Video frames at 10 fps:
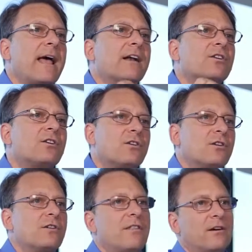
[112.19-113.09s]
and
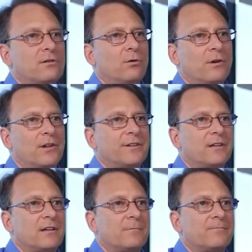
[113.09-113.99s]
earn their loyalty.